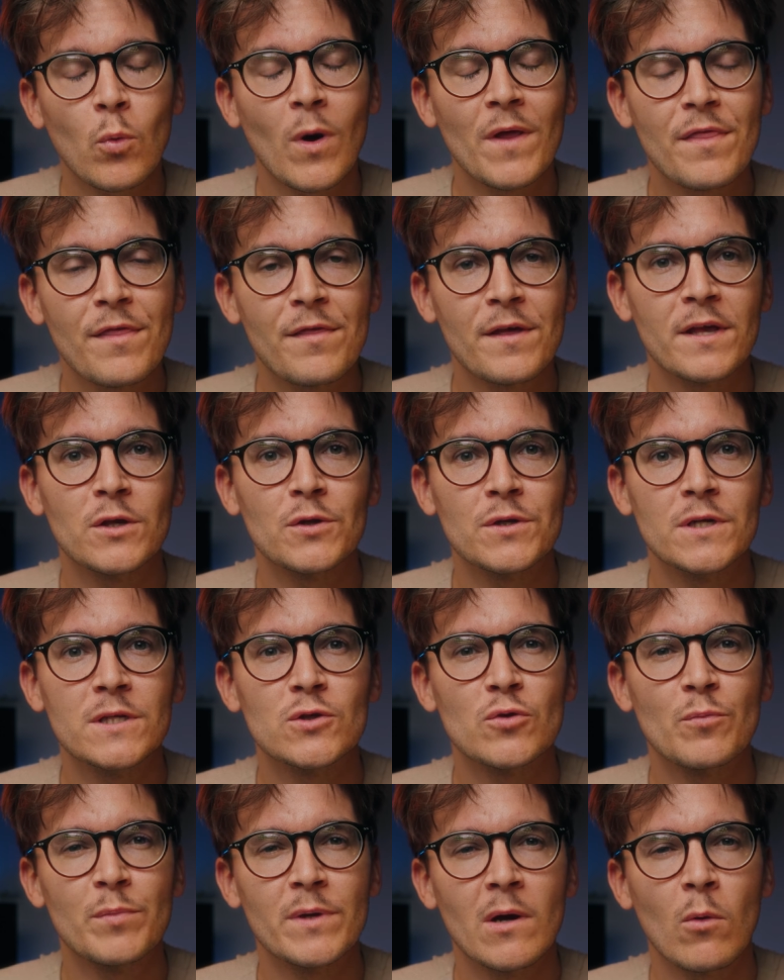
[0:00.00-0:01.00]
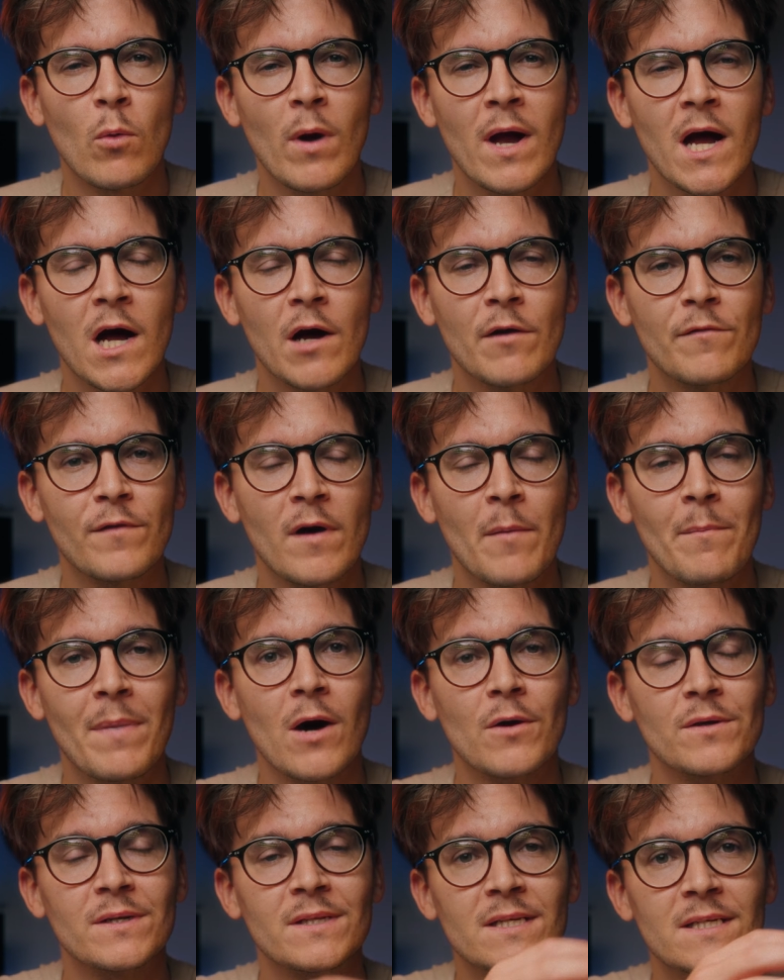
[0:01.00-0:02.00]
one thing you need to be aware of
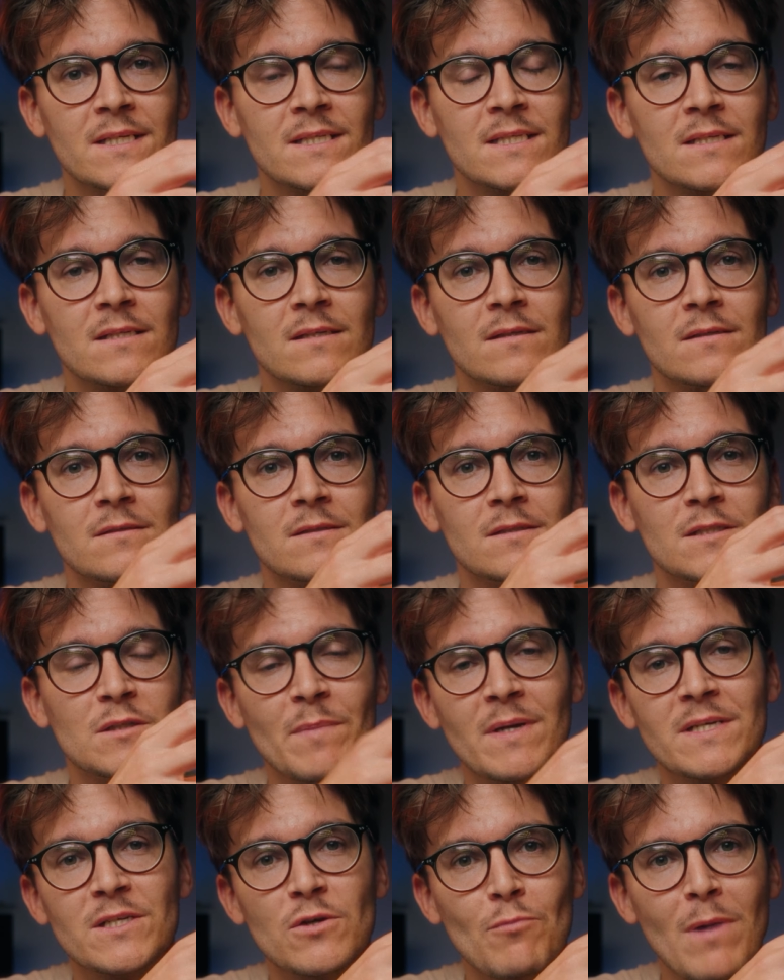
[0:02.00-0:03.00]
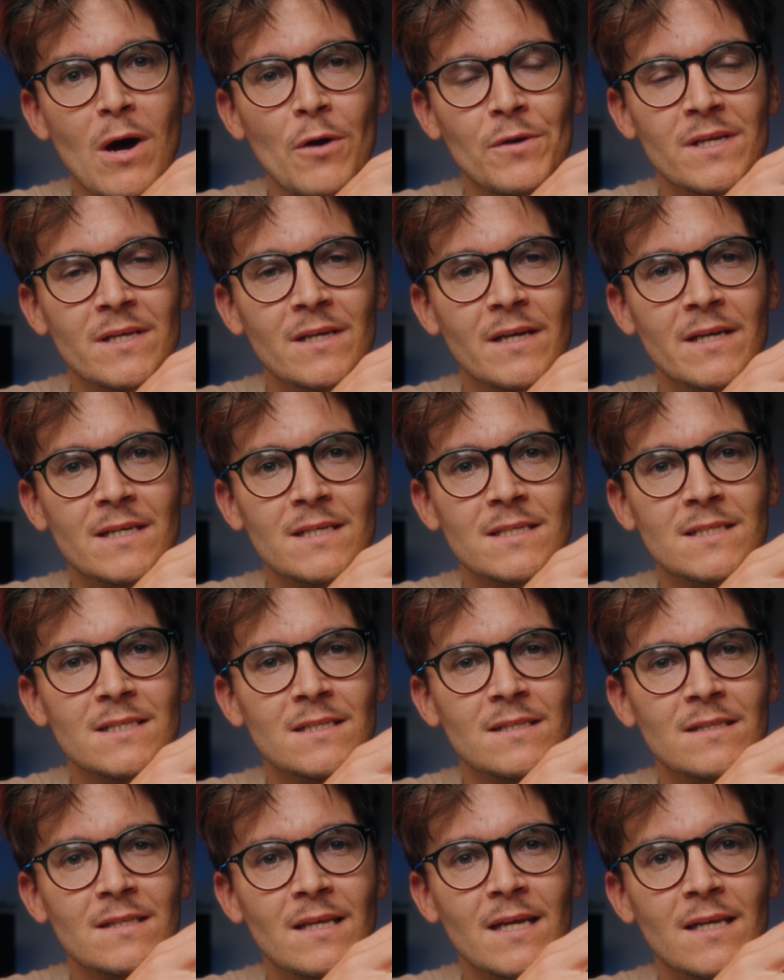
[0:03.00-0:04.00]
about this special mount here
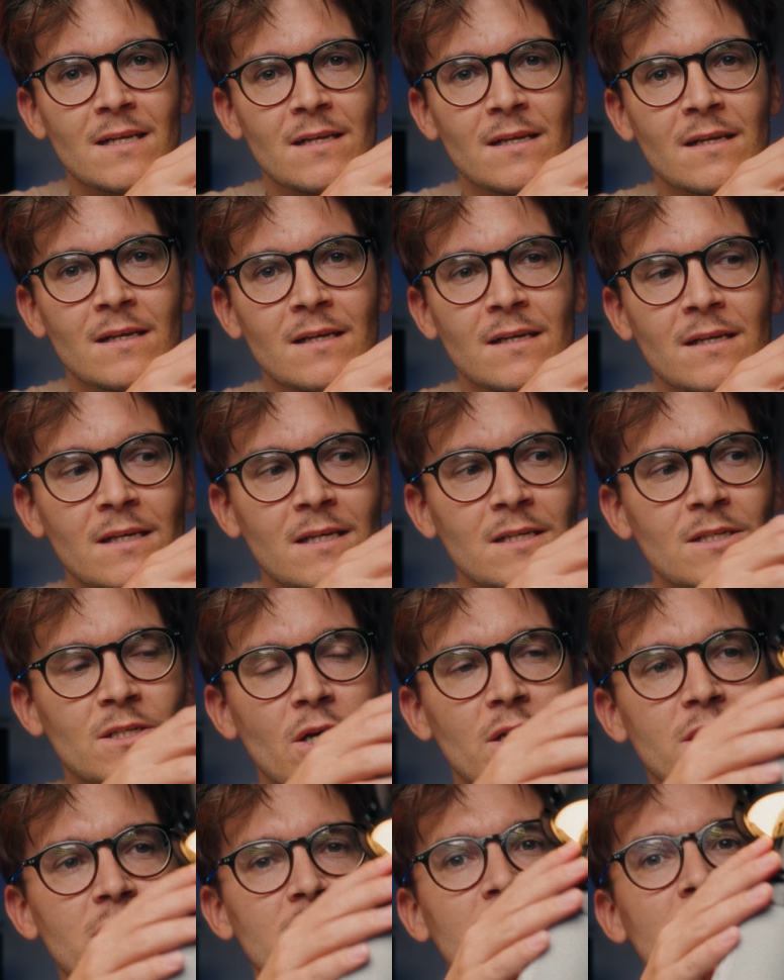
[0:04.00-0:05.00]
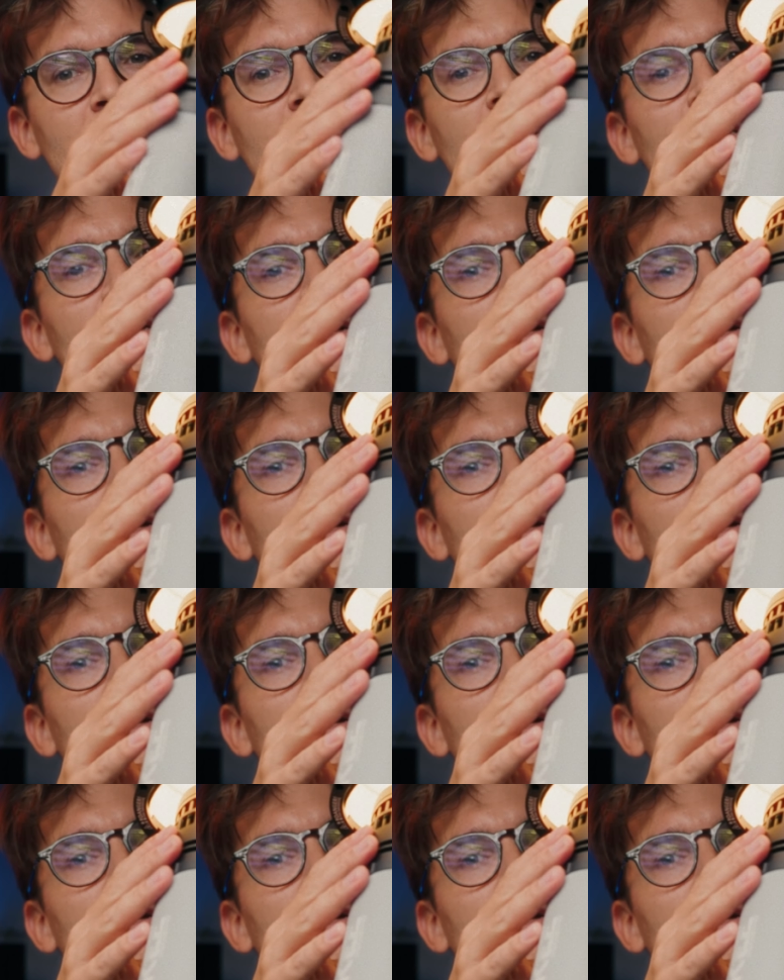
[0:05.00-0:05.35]
is that it doesn't